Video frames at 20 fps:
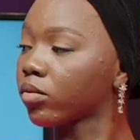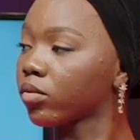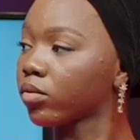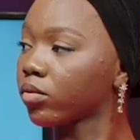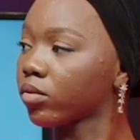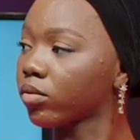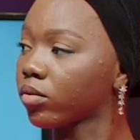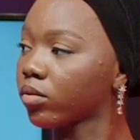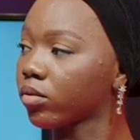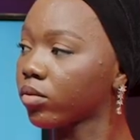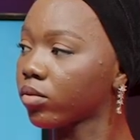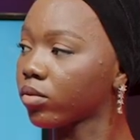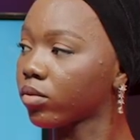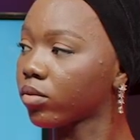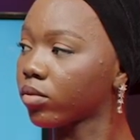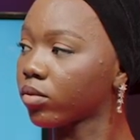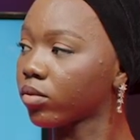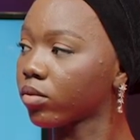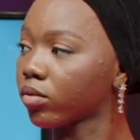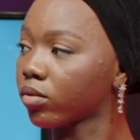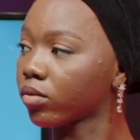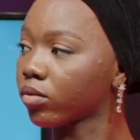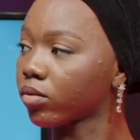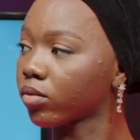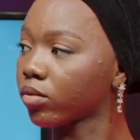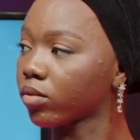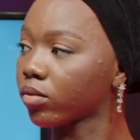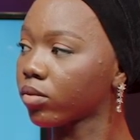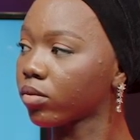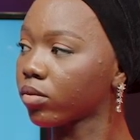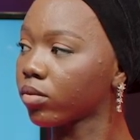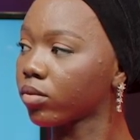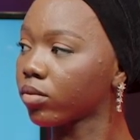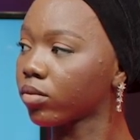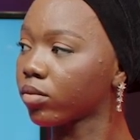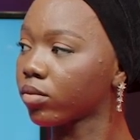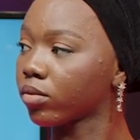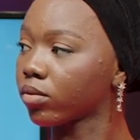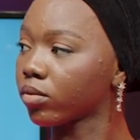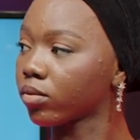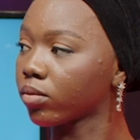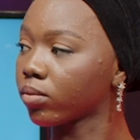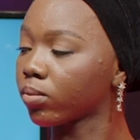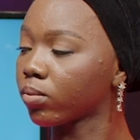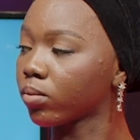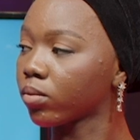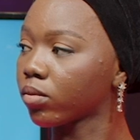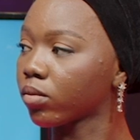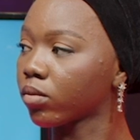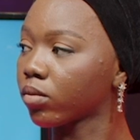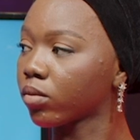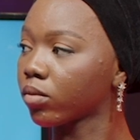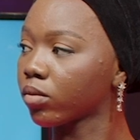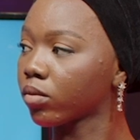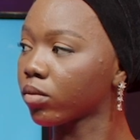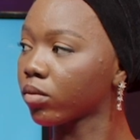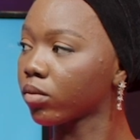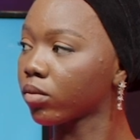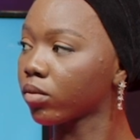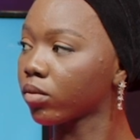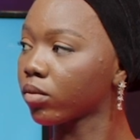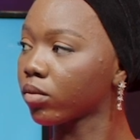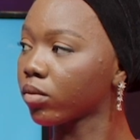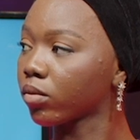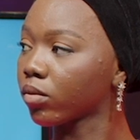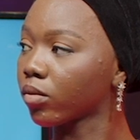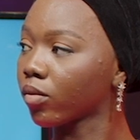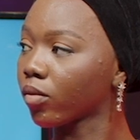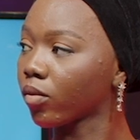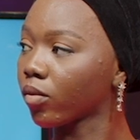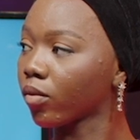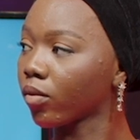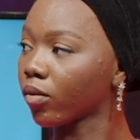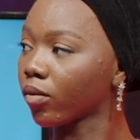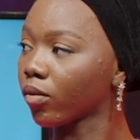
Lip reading: [no speech]